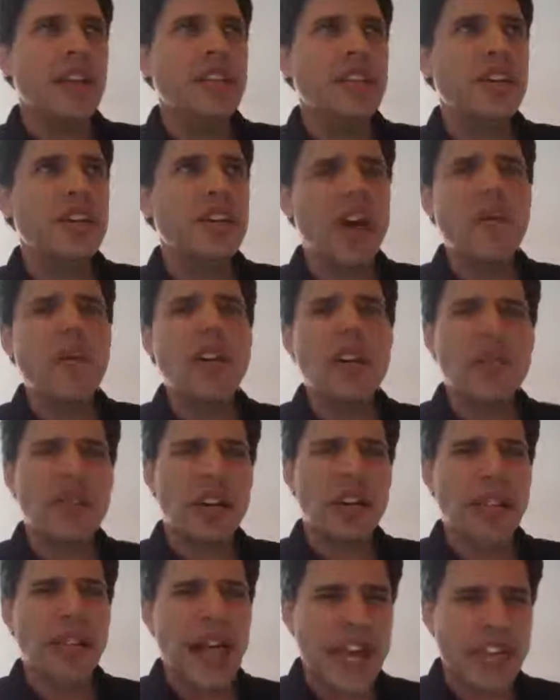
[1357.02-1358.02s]
you go into
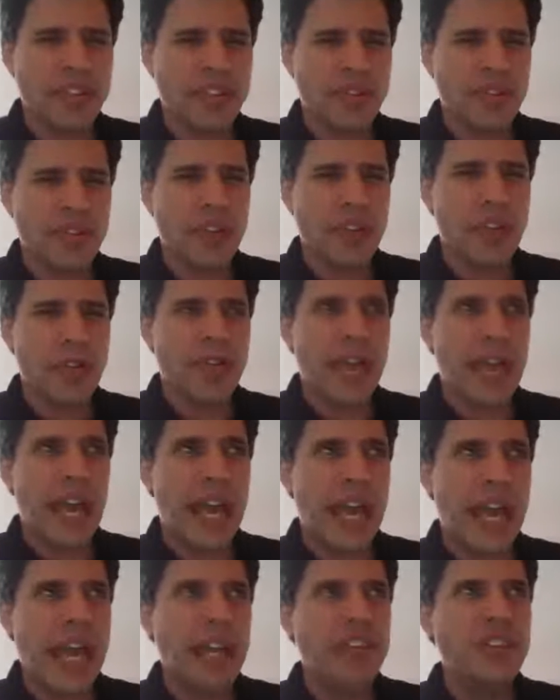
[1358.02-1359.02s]
a classroom
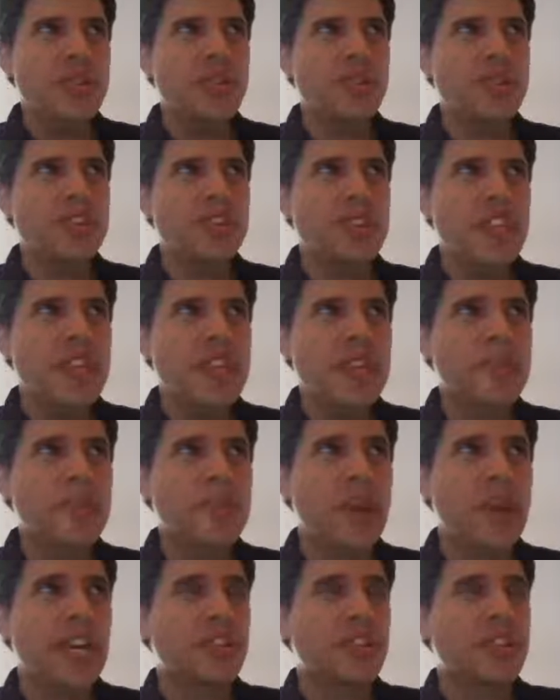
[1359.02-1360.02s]
and you see
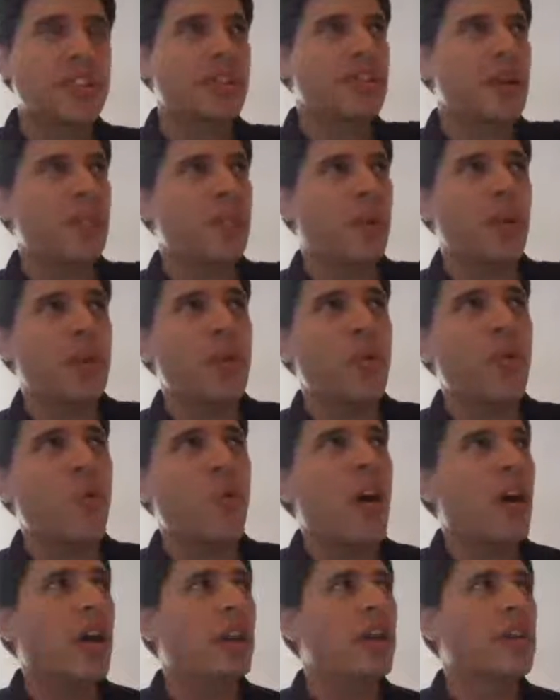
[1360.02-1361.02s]
pictures up on the
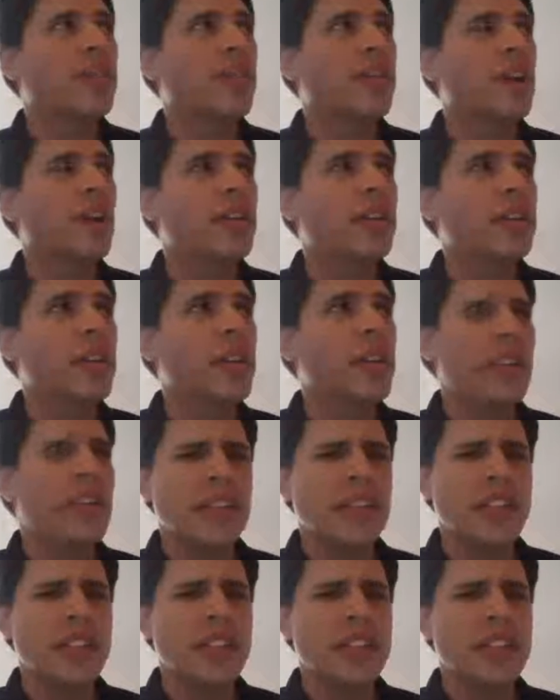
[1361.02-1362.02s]
wall of all
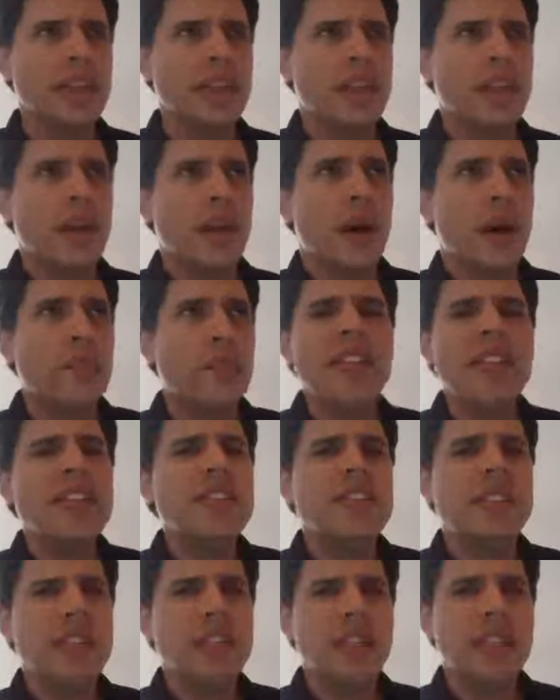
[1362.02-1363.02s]
these
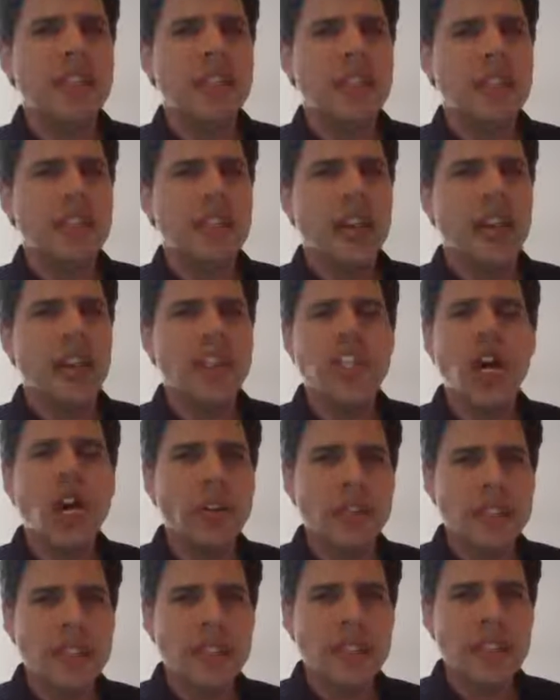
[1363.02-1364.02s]
amazing
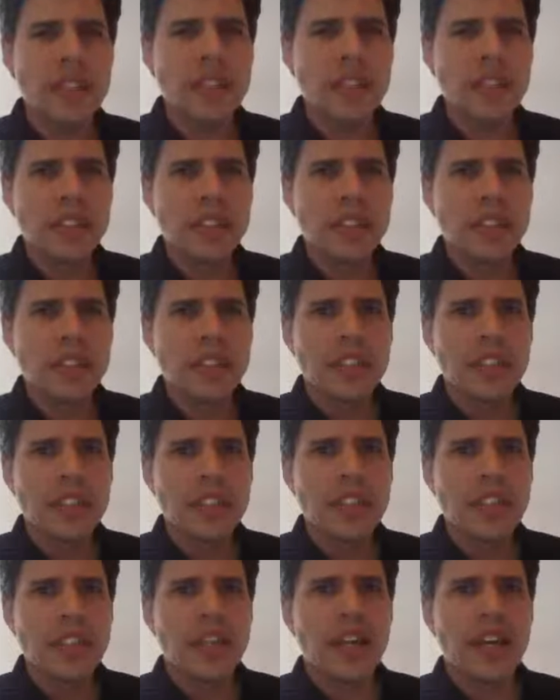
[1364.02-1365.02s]
adults,
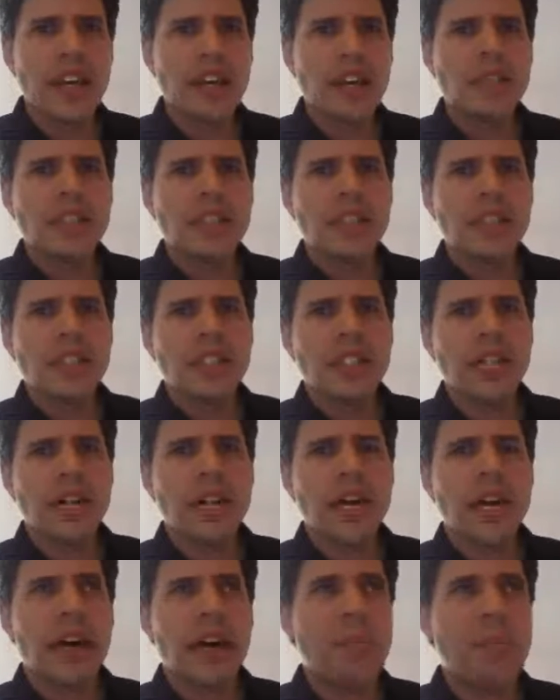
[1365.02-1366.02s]
you know,
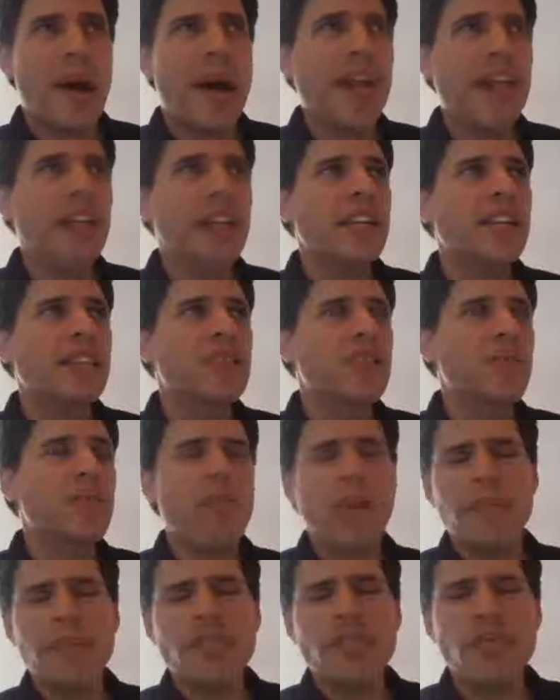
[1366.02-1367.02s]
pioneers
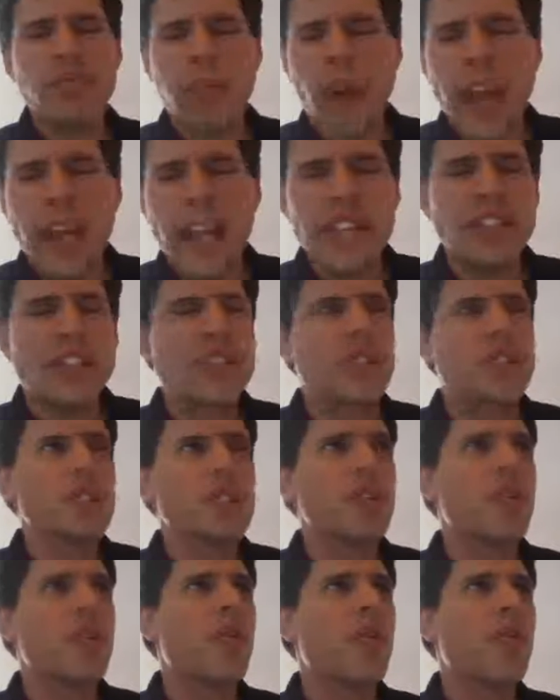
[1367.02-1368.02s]
in women's
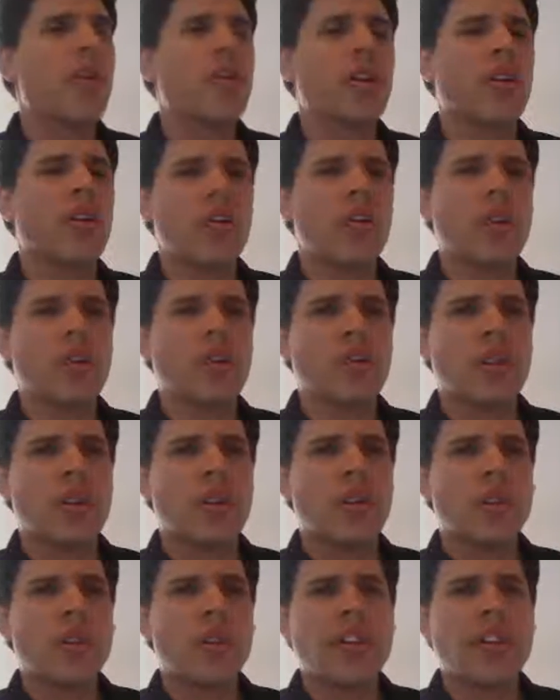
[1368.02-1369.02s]
rights
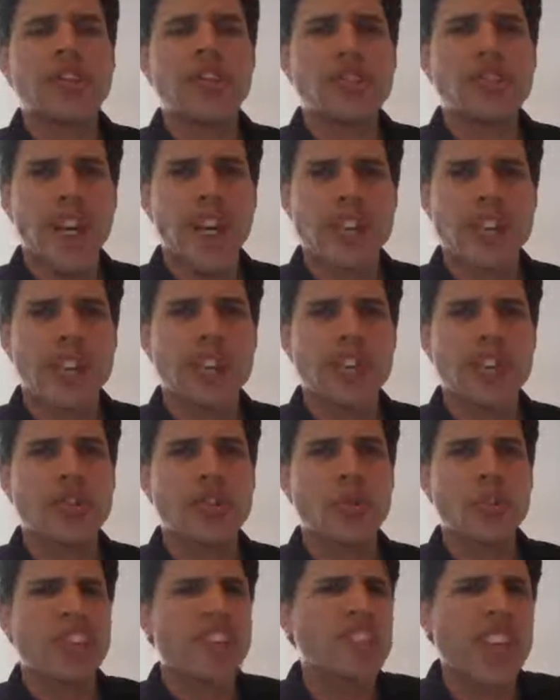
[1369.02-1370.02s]
or racial justice
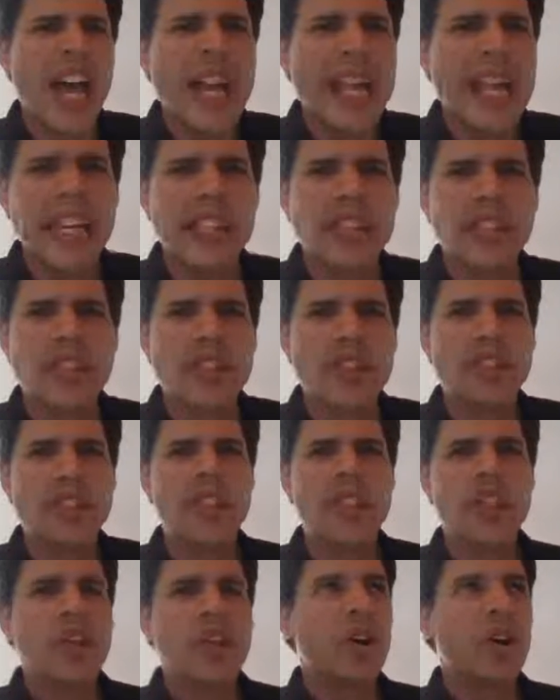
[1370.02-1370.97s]
or science,